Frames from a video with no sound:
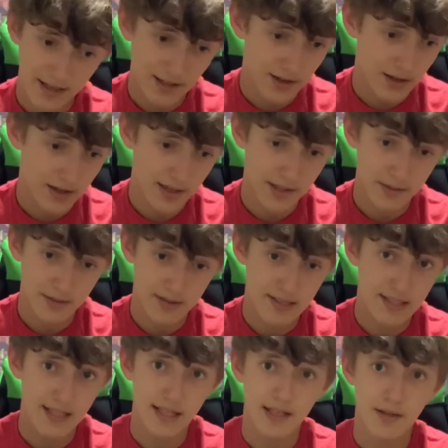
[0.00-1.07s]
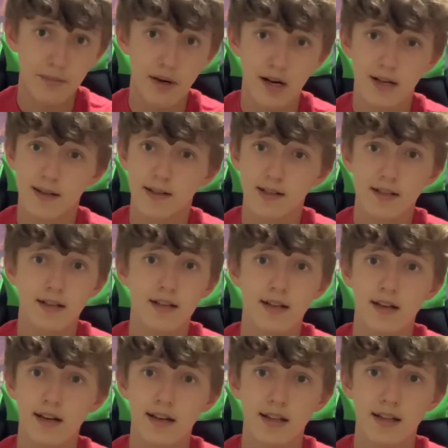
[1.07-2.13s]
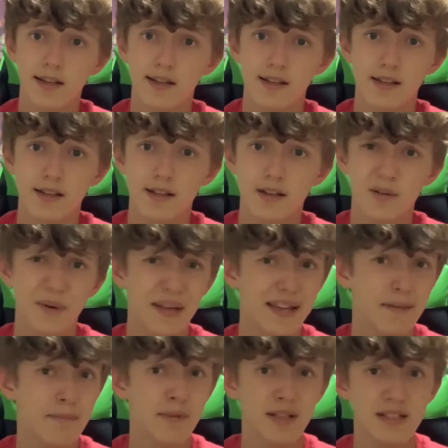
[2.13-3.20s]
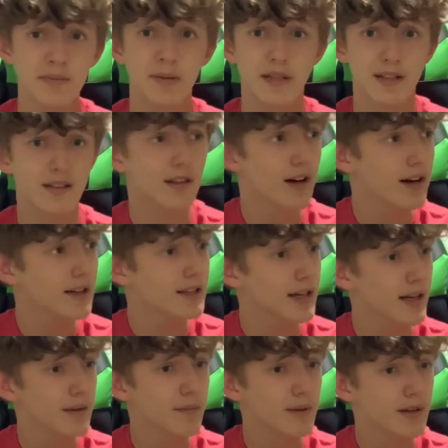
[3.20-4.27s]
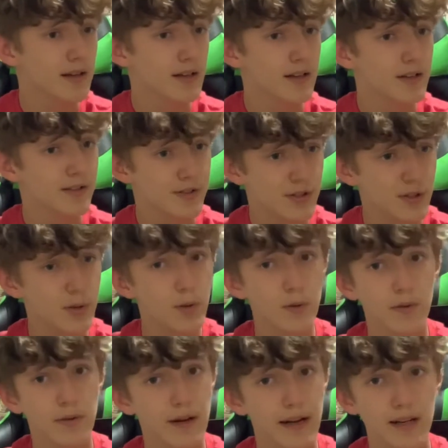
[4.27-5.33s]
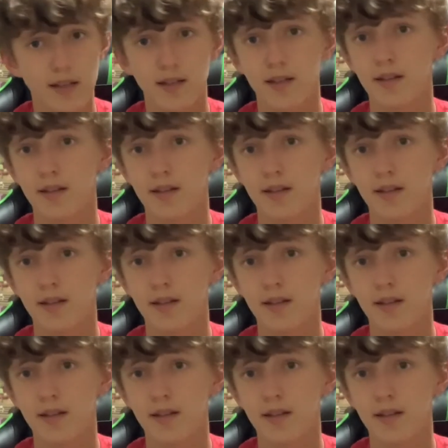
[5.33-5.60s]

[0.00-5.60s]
long. It was like about, it must have been a long time. June, right?